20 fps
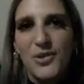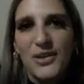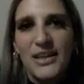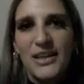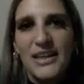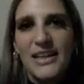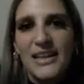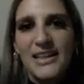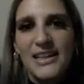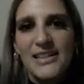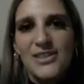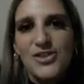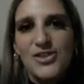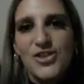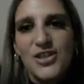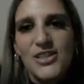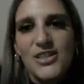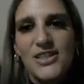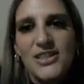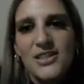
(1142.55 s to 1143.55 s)
He is
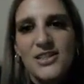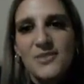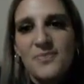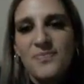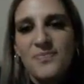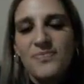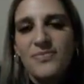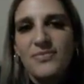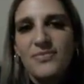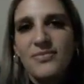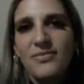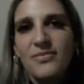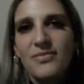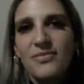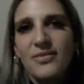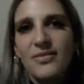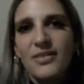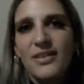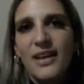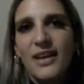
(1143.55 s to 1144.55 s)
just,
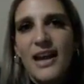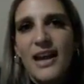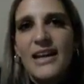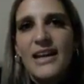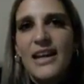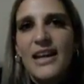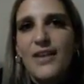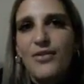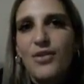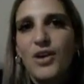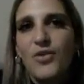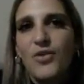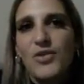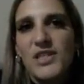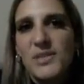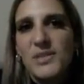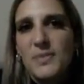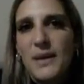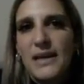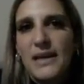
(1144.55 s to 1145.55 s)
and everyone
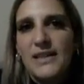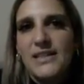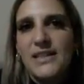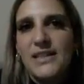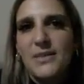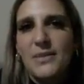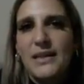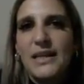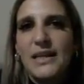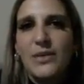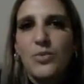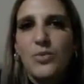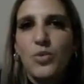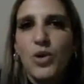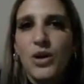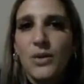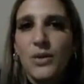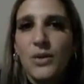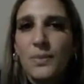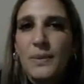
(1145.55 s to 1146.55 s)
respects him, and
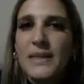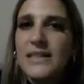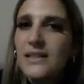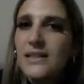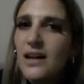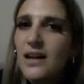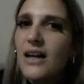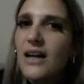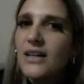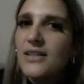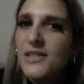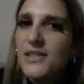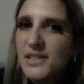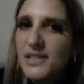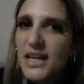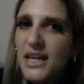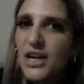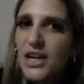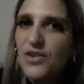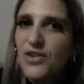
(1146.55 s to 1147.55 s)
he's kind of
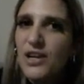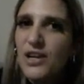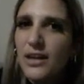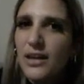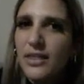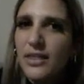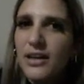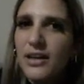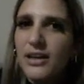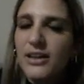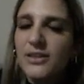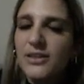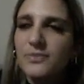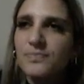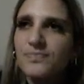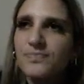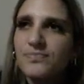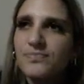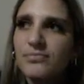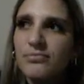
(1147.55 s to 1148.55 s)
scary, I think,
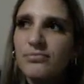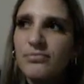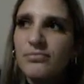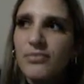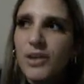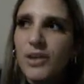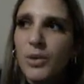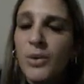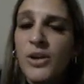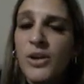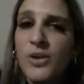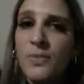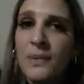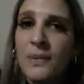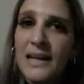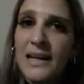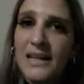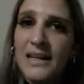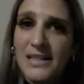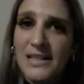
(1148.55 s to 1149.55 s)
when you
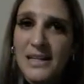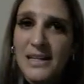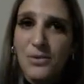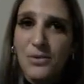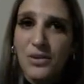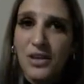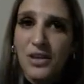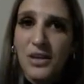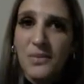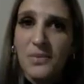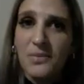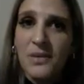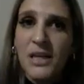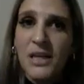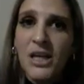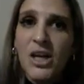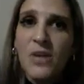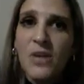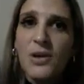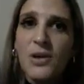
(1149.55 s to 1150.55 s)
play in a team with him,
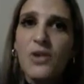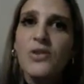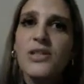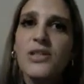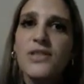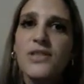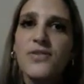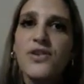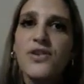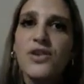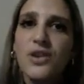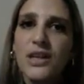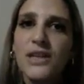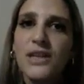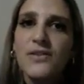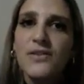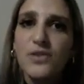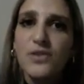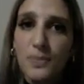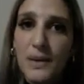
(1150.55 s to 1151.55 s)
because if you don't
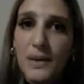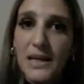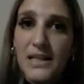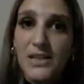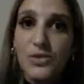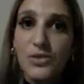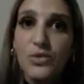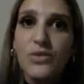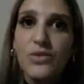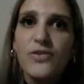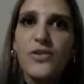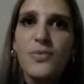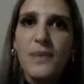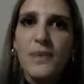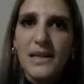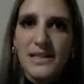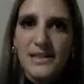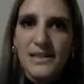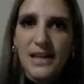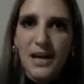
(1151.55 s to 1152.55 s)
give your best, or if you
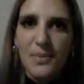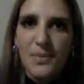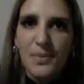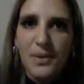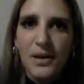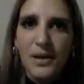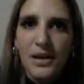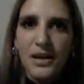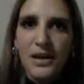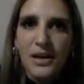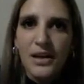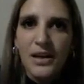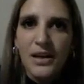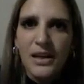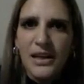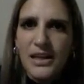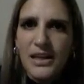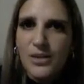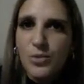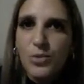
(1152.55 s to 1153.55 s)
mess up,
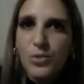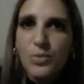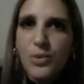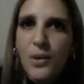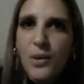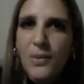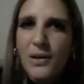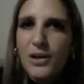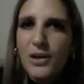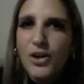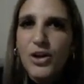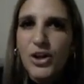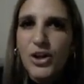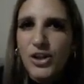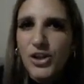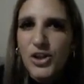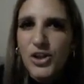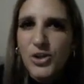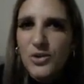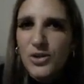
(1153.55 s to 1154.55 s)
he will probably look
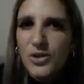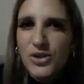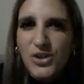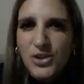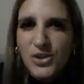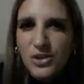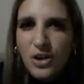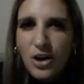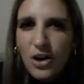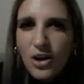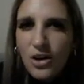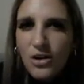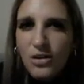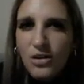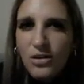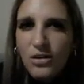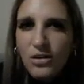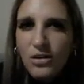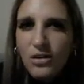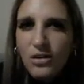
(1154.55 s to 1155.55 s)
at you and just go,
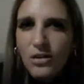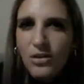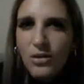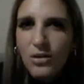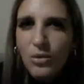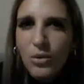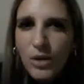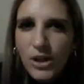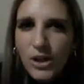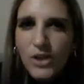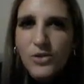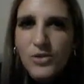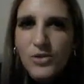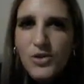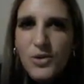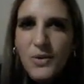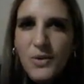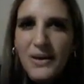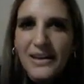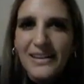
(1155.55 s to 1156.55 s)
what are you
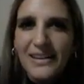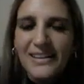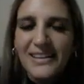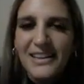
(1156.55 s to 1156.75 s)
doing?